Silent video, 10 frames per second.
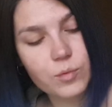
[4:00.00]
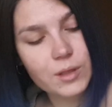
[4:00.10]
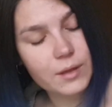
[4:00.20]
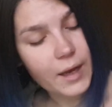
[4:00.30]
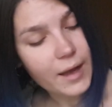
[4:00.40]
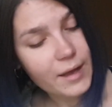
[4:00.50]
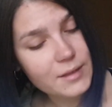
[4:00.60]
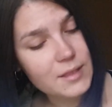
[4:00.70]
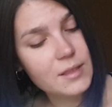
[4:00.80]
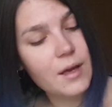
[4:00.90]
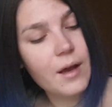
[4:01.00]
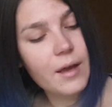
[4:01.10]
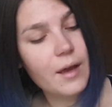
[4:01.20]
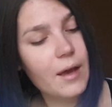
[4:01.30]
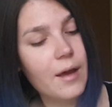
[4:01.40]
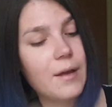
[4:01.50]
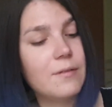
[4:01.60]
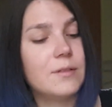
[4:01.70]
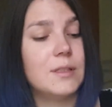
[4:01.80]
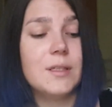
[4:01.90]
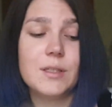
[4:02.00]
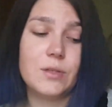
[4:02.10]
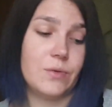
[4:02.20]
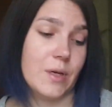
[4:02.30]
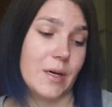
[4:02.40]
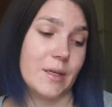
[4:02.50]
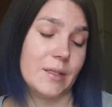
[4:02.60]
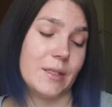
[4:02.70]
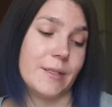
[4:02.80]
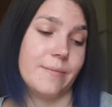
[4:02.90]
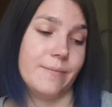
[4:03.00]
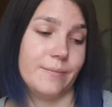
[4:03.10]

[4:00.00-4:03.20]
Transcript: with that, I have these 2 guys.